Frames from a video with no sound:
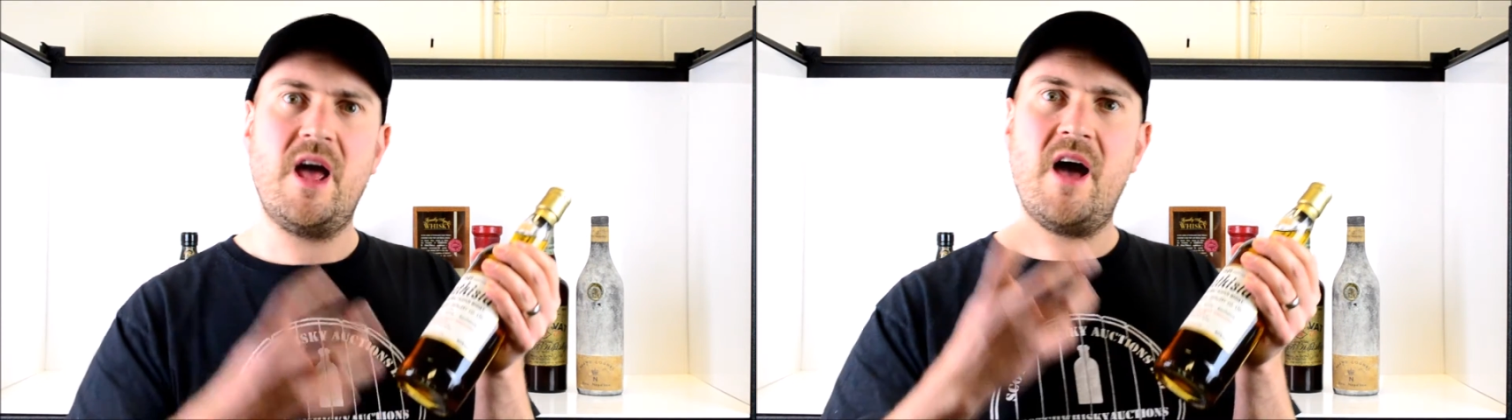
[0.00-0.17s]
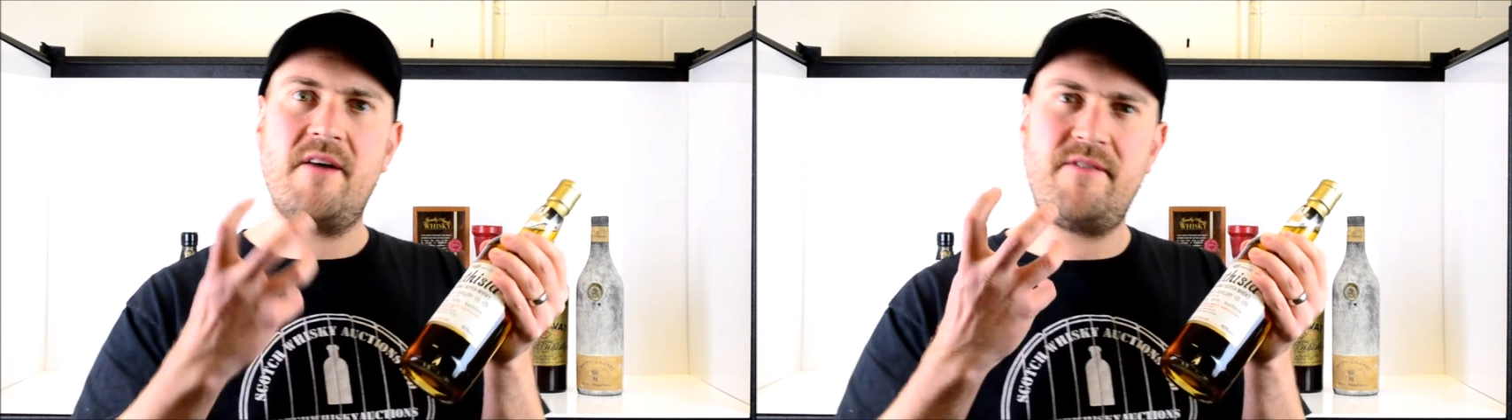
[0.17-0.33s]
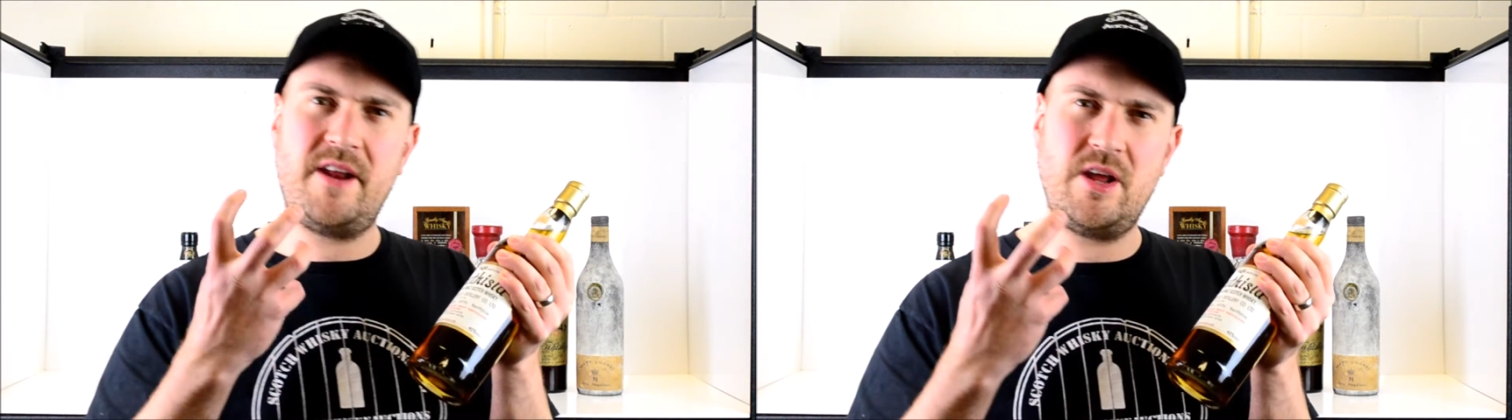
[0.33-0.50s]

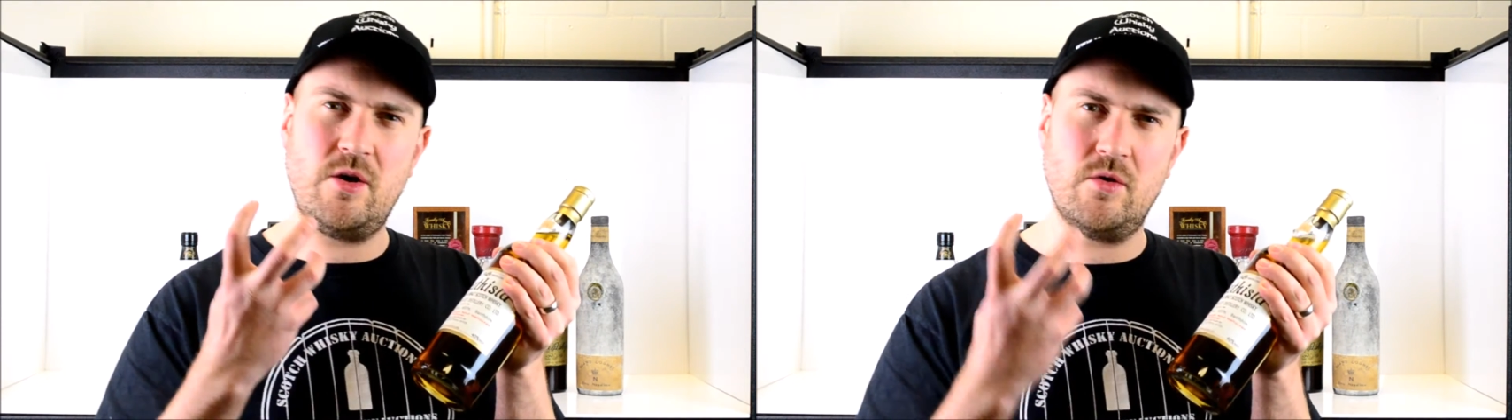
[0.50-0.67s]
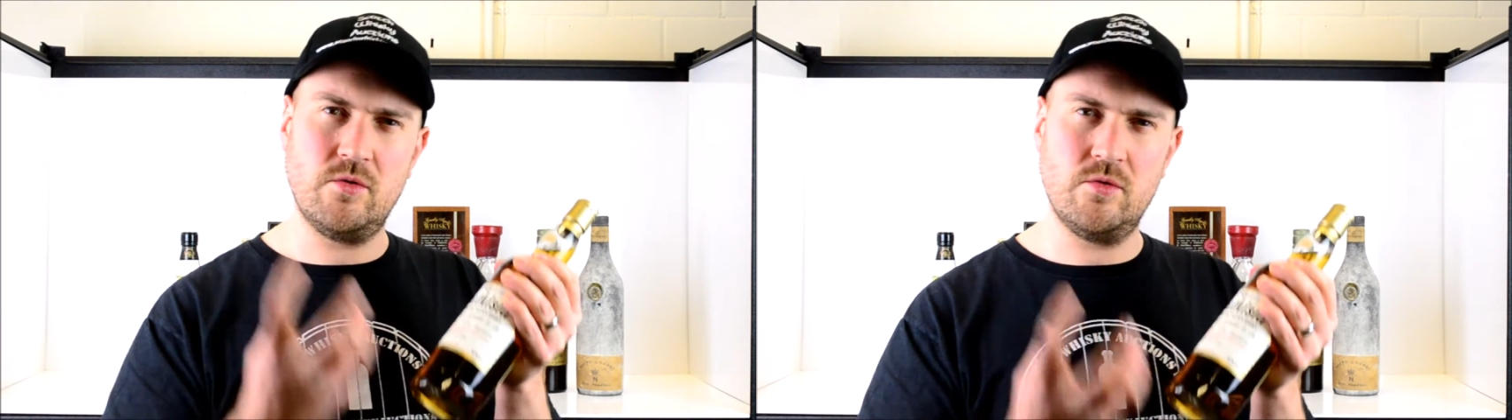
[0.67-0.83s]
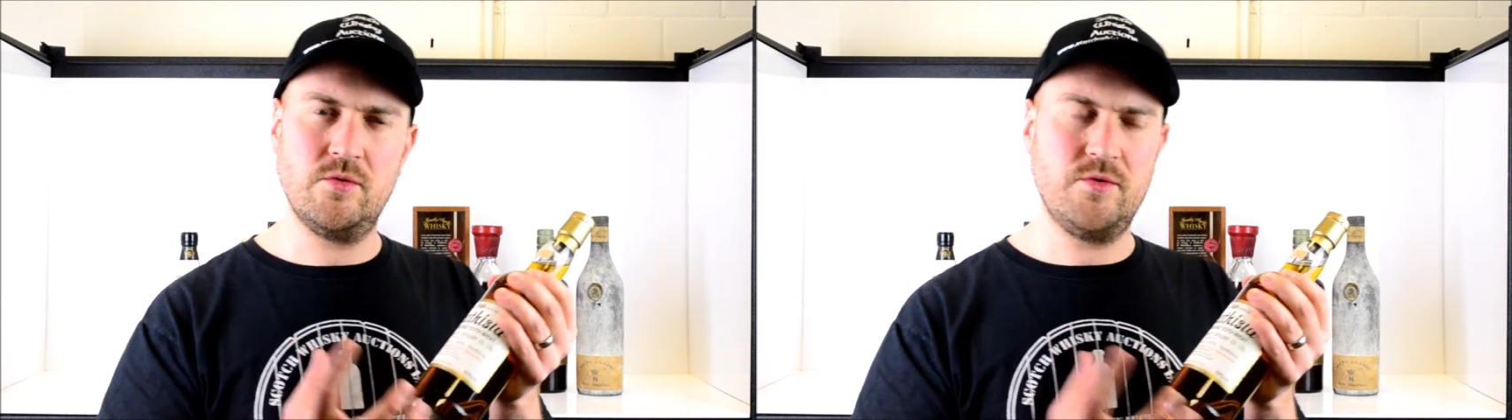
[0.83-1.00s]
a very
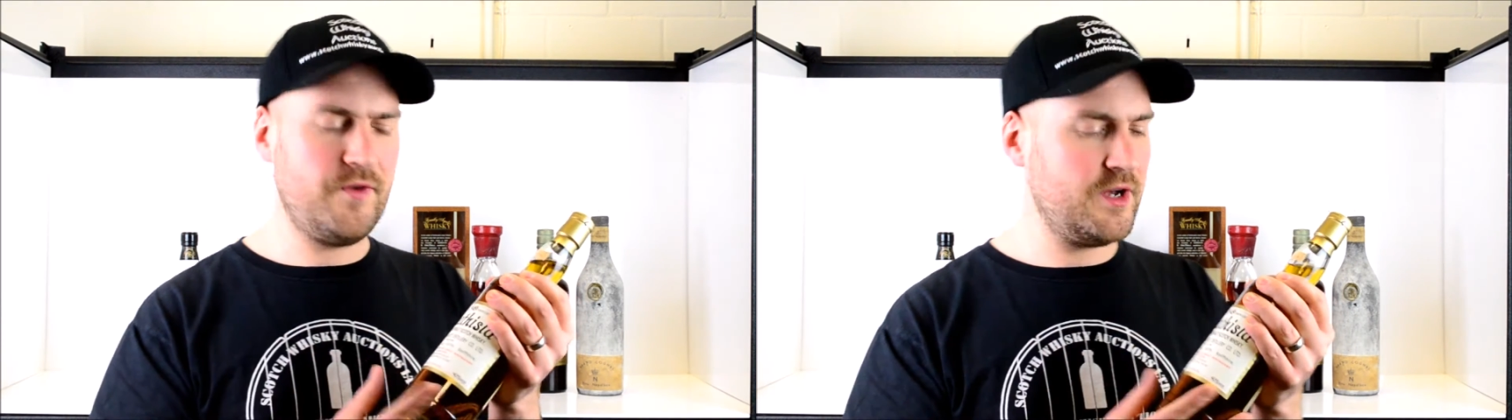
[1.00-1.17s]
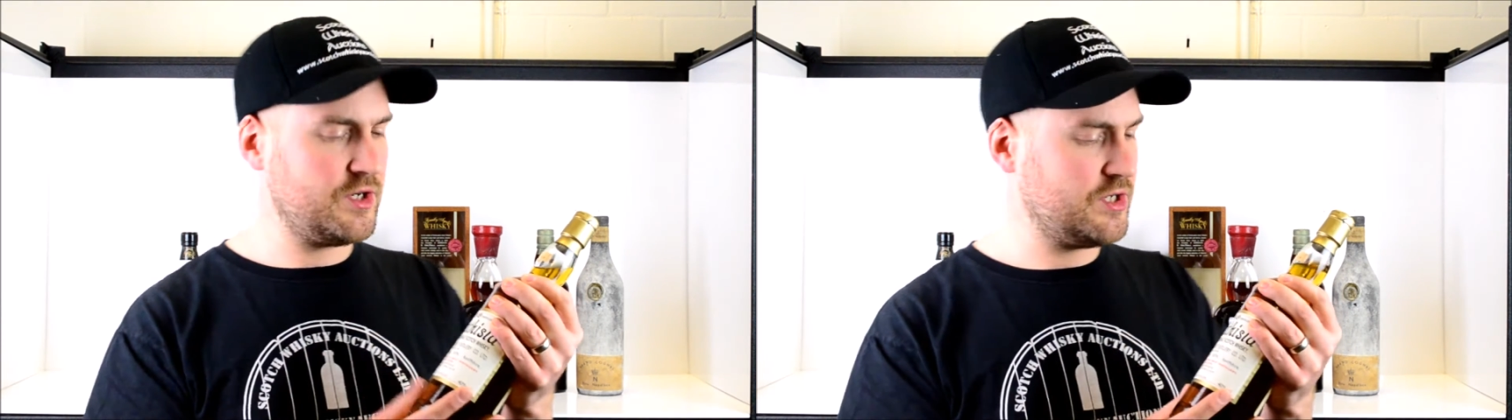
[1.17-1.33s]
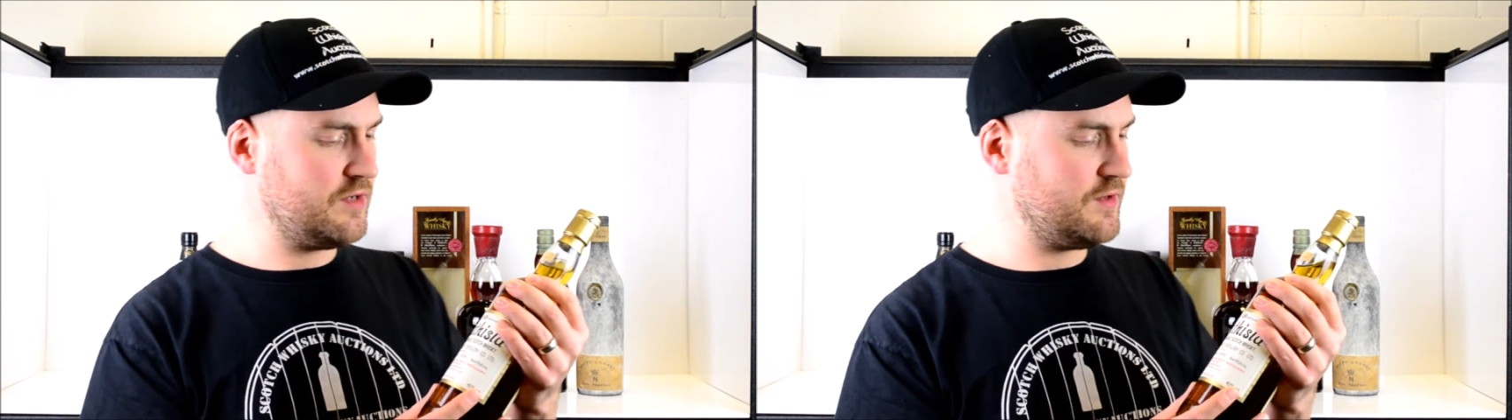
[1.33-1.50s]
old
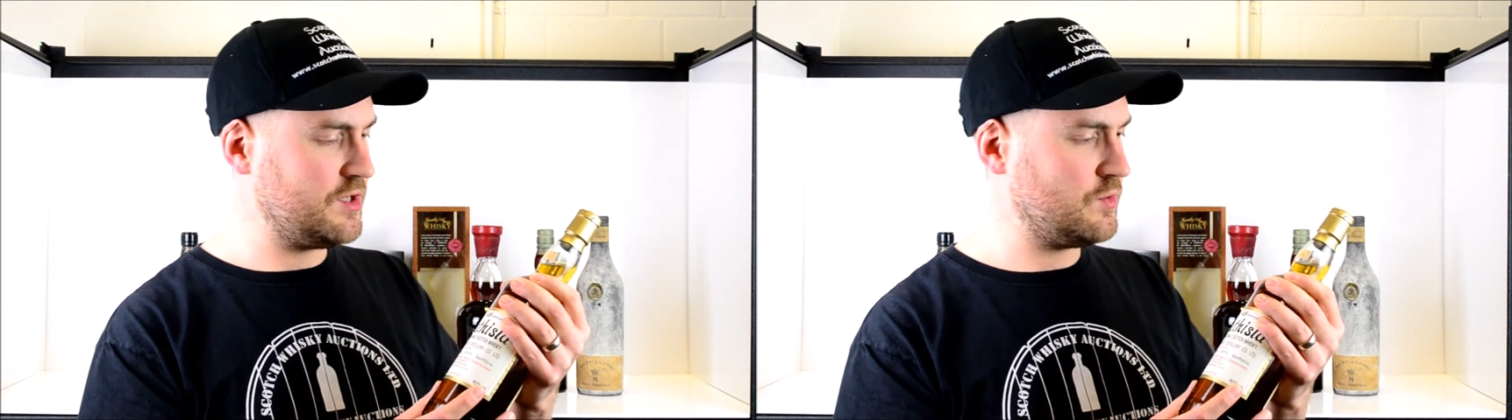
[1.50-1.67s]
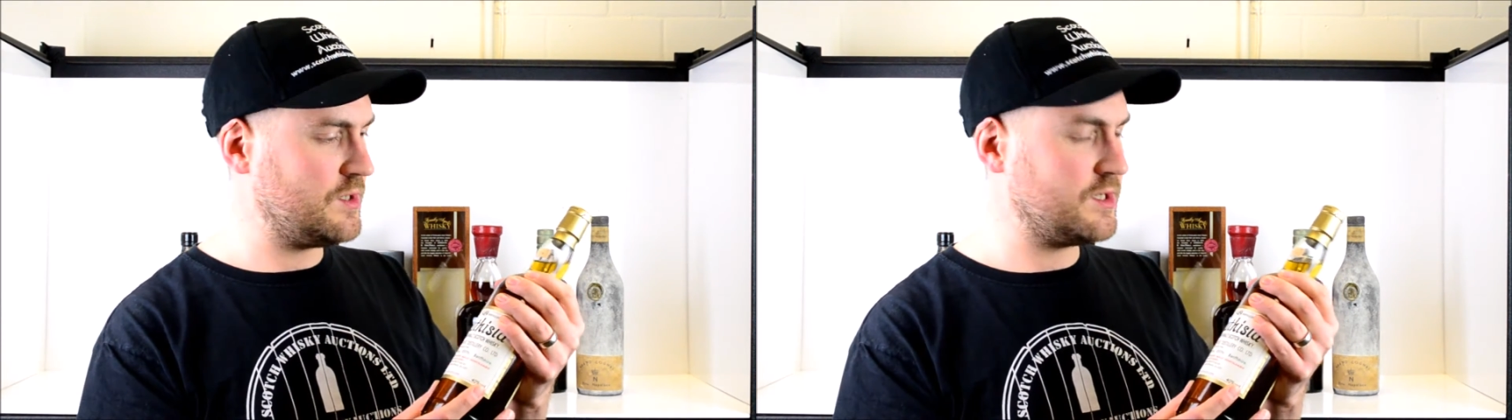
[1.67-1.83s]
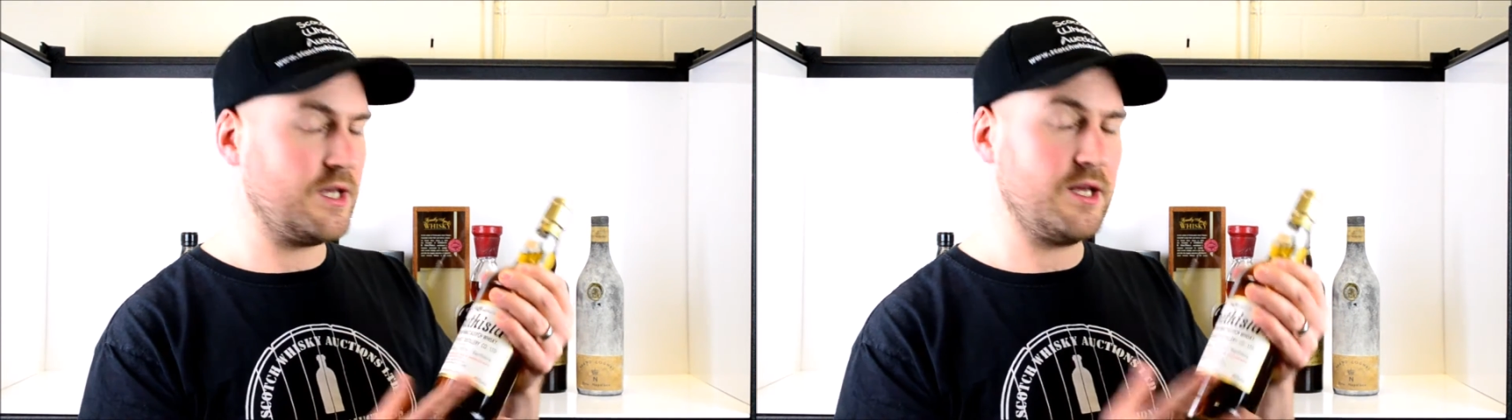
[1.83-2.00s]
version of this
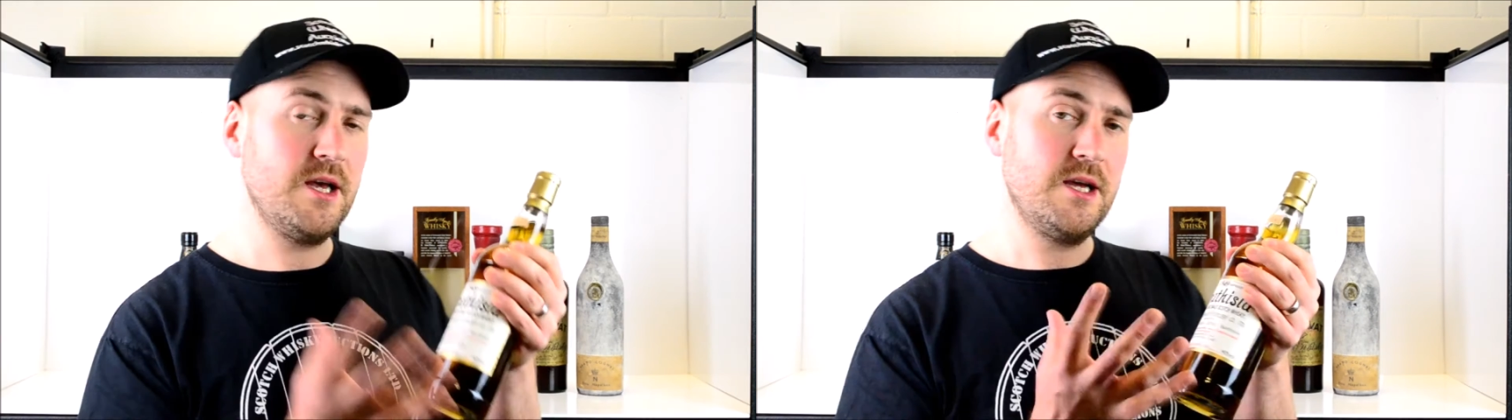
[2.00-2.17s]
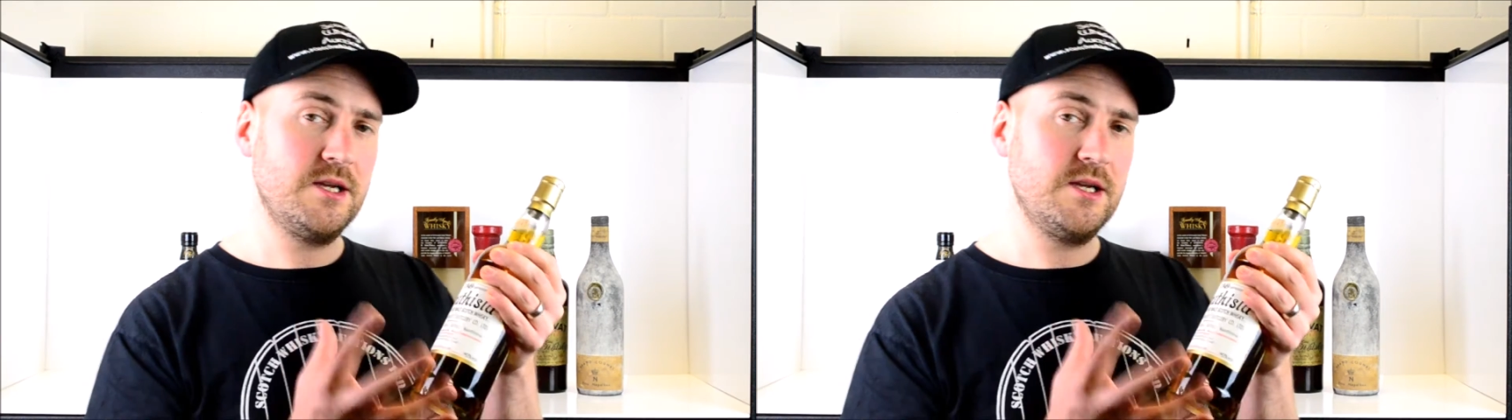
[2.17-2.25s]
whisky,